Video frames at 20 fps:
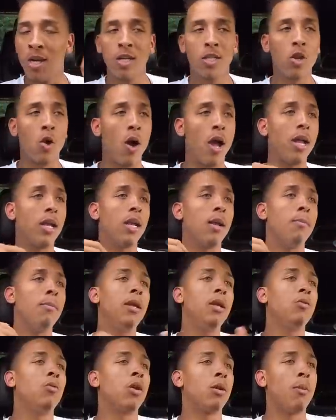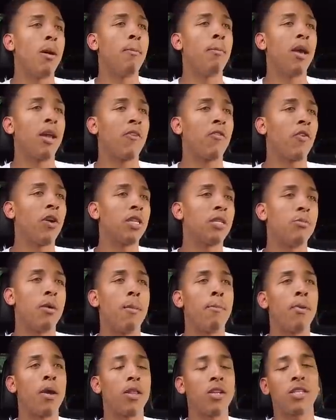So I ended up meeting one of my best friends and
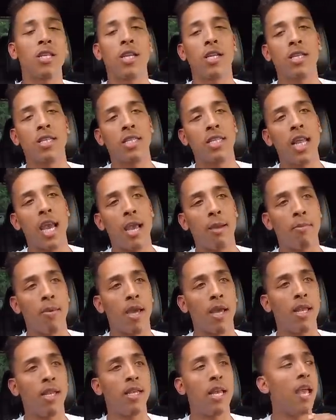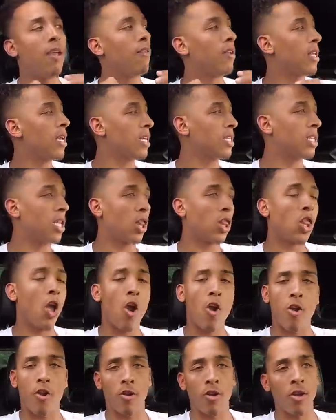my brother to this day, man, David Hicks the
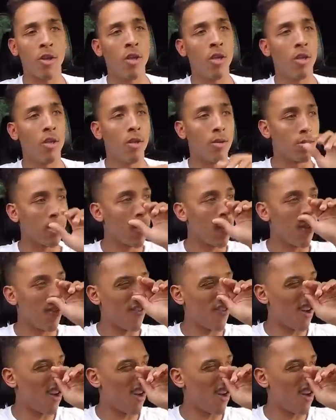third. You know what I'm saying?